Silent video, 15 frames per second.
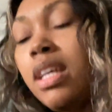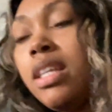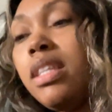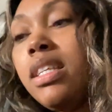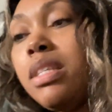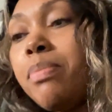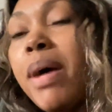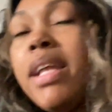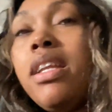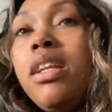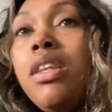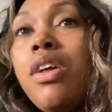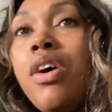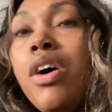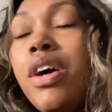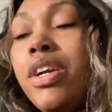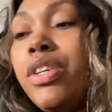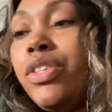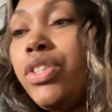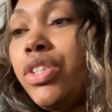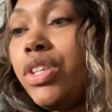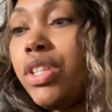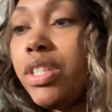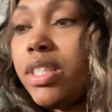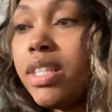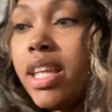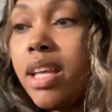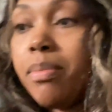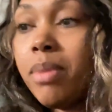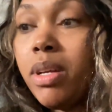despite the large
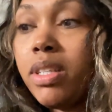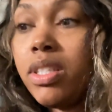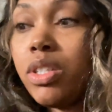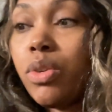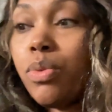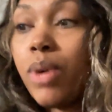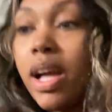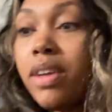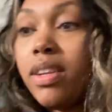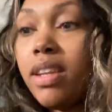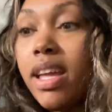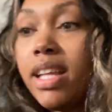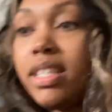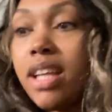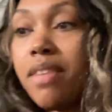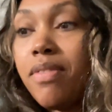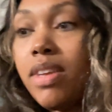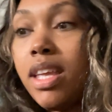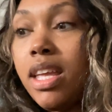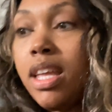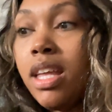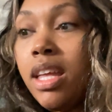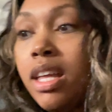stigma surrounding HIV,